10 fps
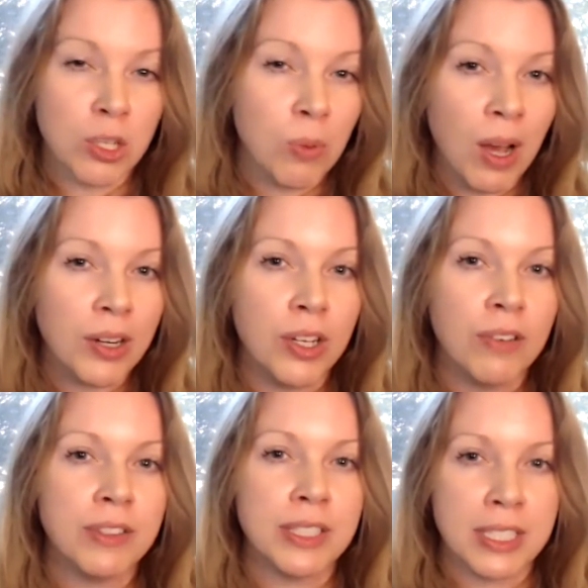so our
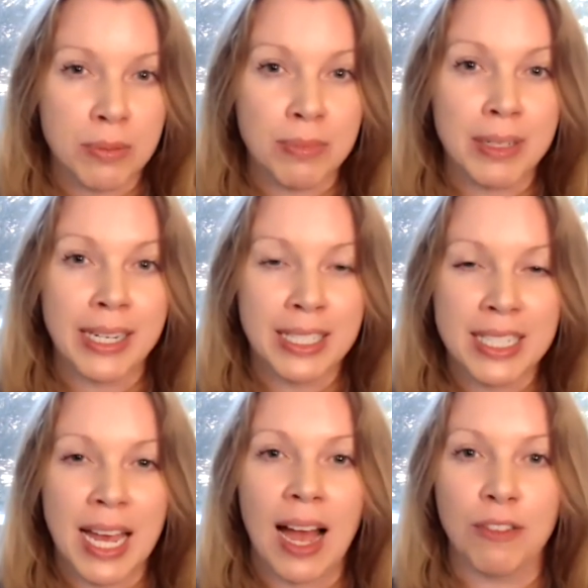nervous system needs
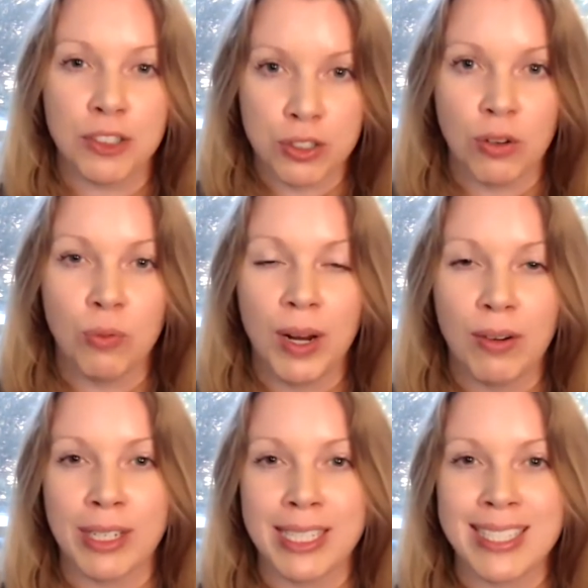to have a software
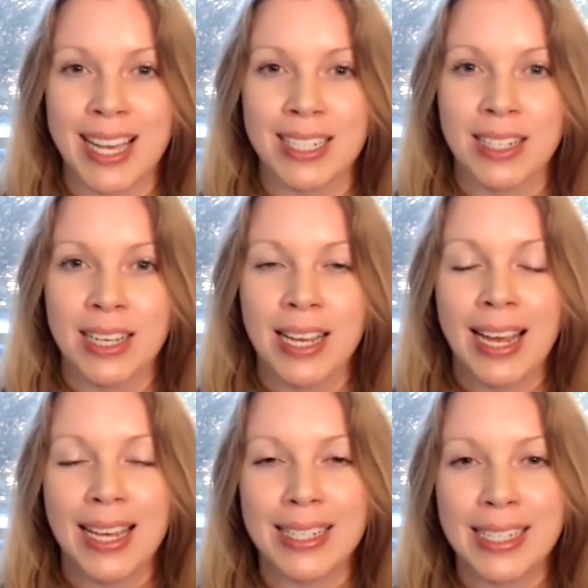reset.
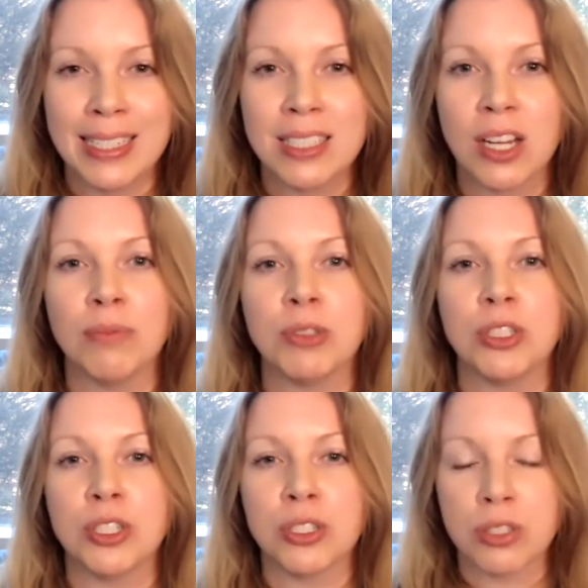It needs time to
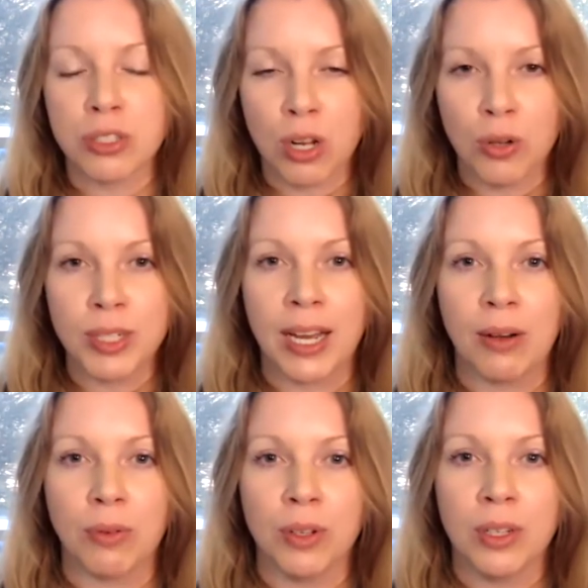just slow
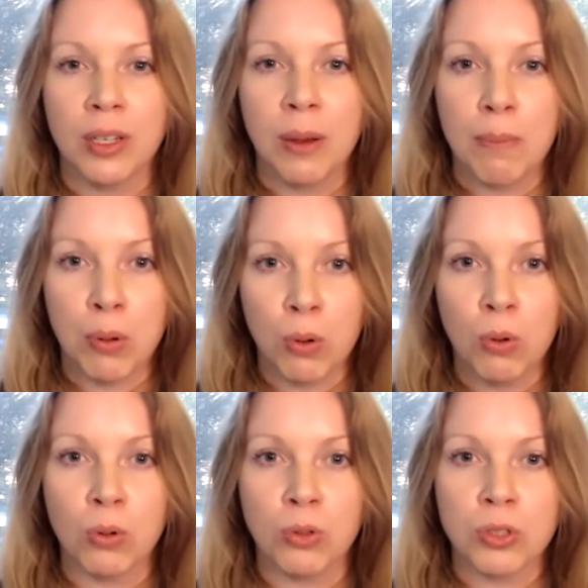down,
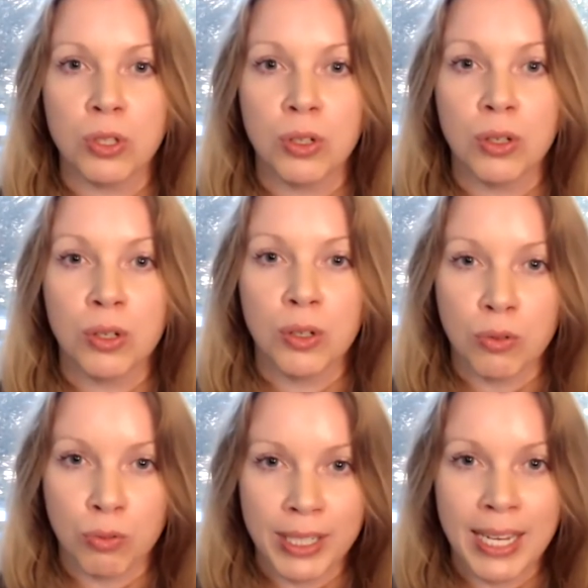pause,
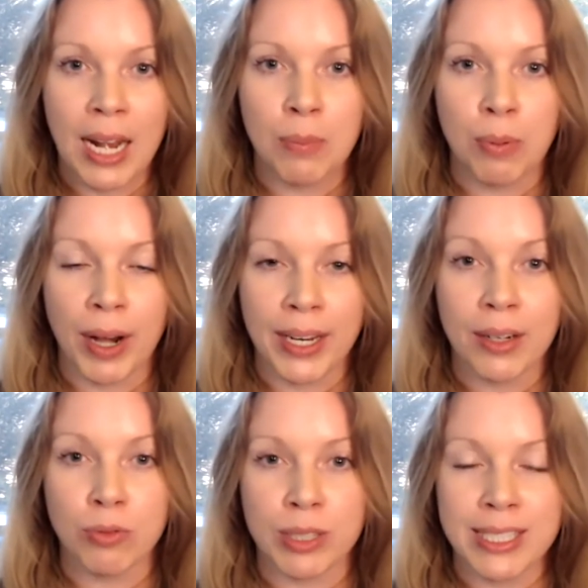recalibrate
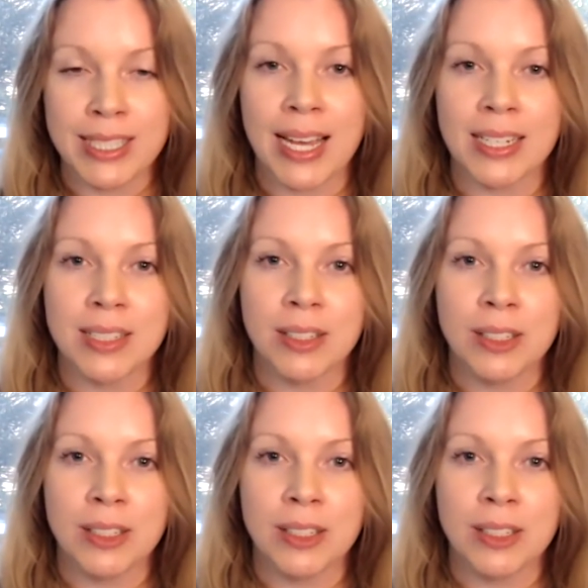and reset.